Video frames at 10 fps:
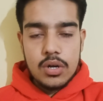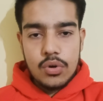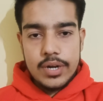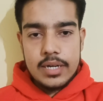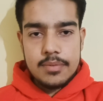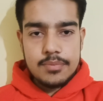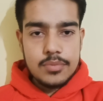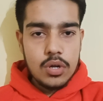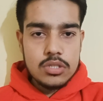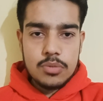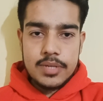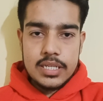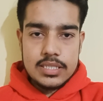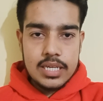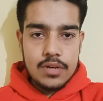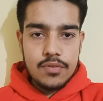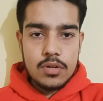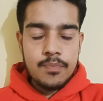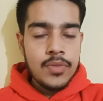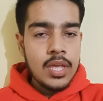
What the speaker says: Droit also means skillful.